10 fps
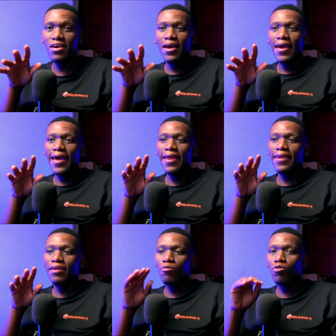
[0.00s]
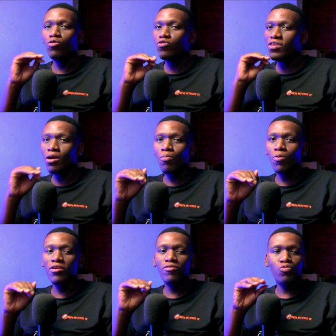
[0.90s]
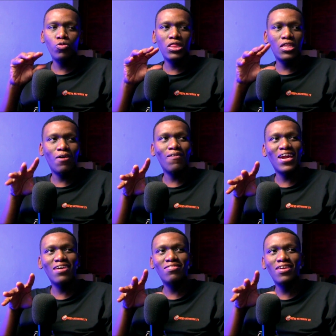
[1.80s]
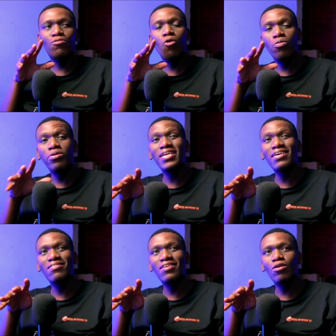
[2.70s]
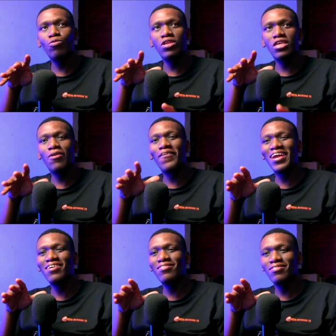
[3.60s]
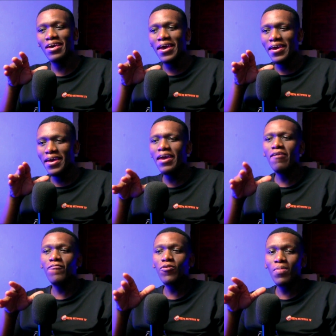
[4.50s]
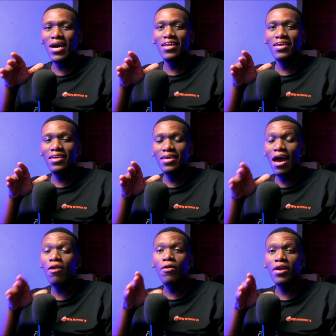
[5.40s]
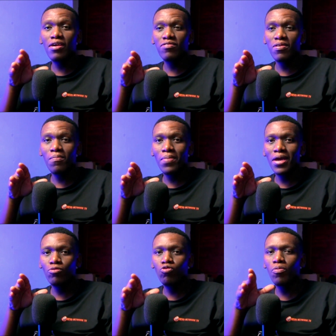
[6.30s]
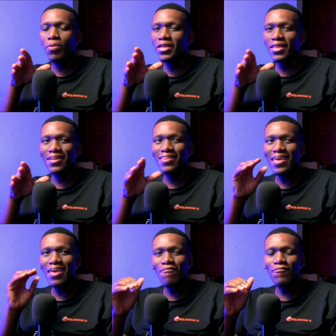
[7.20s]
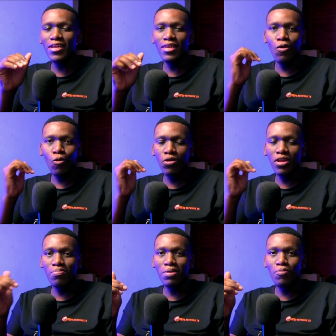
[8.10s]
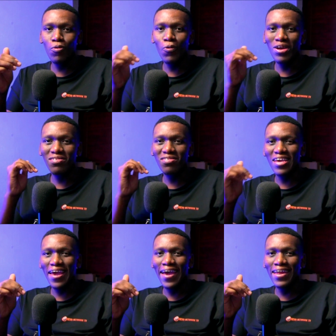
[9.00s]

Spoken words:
And, those young boys would terrorize that community. They would terrorize everybody around Rustenburg to a point that even the older people were scared